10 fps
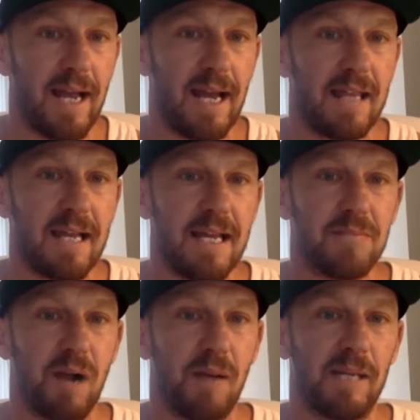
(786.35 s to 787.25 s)
and I think
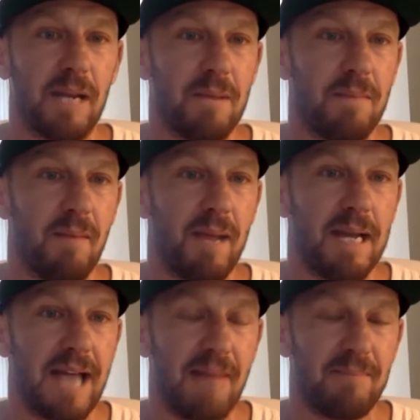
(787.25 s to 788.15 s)
he's probably going to be my
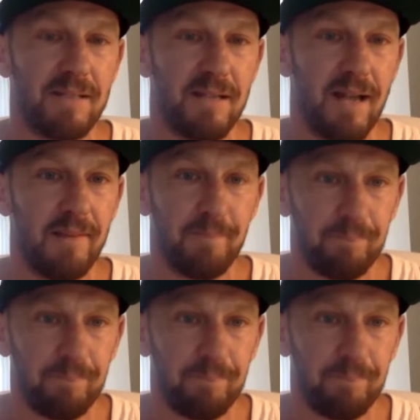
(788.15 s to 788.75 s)
main captain tonight.